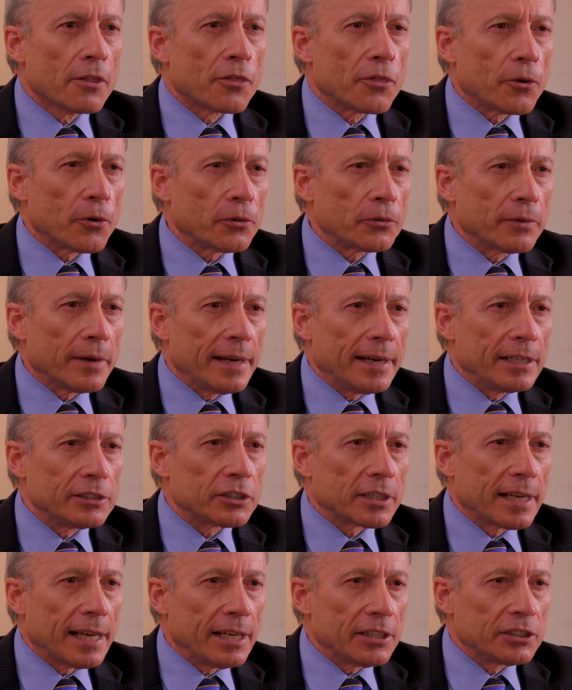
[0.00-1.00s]
Third grade
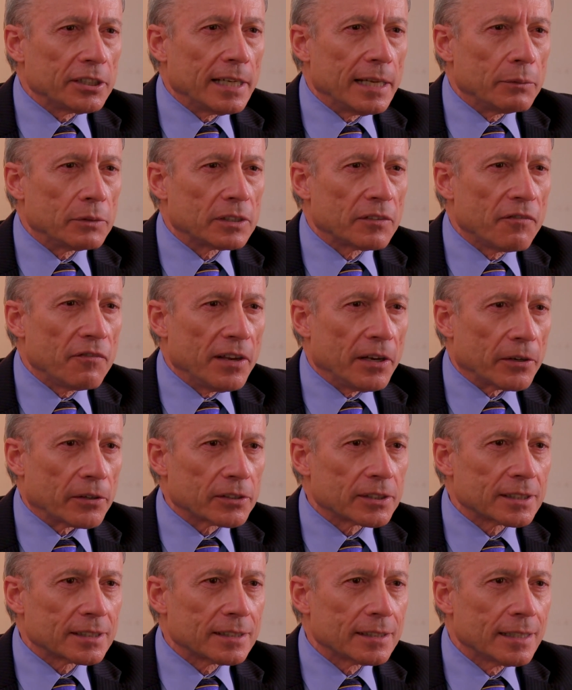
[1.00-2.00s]
education, he was
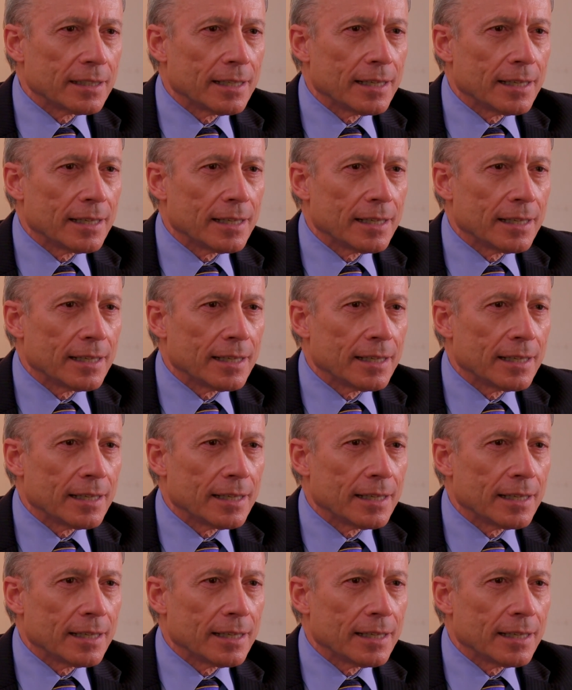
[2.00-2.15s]
fierce.